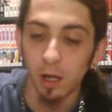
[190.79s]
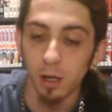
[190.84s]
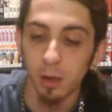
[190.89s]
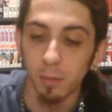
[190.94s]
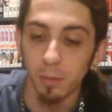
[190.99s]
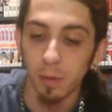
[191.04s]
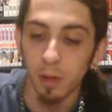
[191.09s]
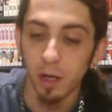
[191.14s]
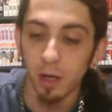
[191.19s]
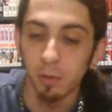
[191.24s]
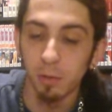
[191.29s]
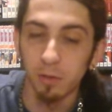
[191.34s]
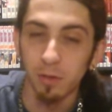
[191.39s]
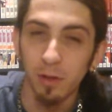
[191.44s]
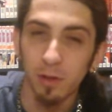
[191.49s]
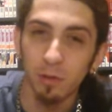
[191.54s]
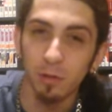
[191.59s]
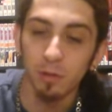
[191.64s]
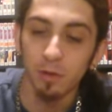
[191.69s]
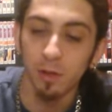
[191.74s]
Um, and I
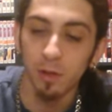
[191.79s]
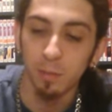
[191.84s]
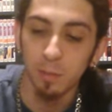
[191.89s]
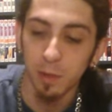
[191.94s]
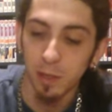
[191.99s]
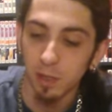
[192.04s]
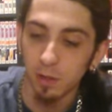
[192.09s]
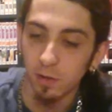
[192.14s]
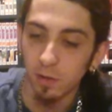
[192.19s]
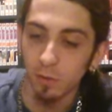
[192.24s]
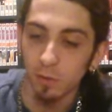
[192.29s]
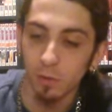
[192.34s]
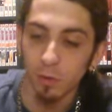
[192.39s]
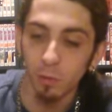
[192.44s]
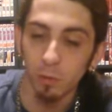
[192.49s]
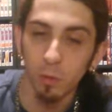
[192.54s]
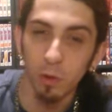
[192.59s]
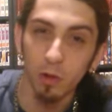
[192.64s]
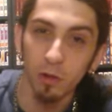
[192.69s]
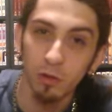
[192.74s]
was interested because it's a
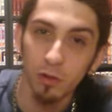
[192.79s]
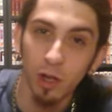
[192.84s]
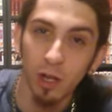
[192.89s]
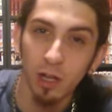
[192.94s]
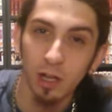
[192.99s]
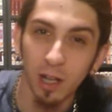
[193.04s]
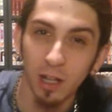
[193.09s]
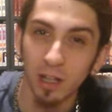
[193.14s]
one shot